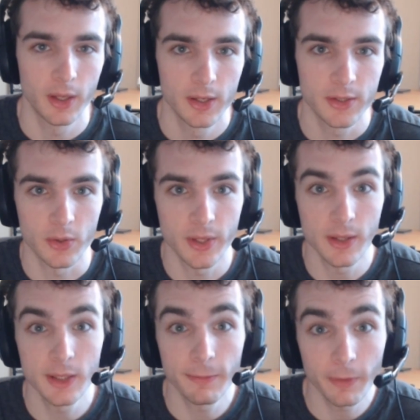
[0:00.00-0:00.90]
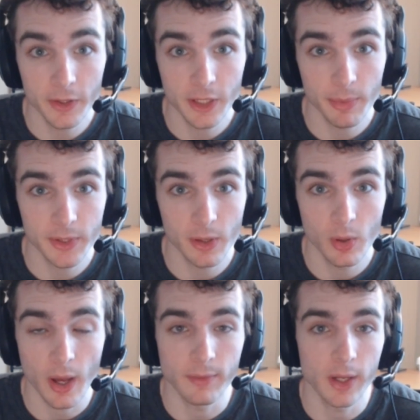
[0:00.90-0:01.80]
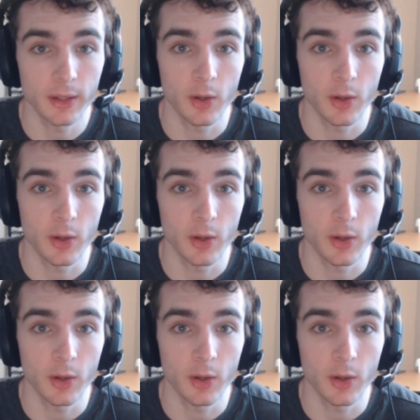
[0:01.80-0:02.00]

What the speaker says: So since the first episode, I've gotten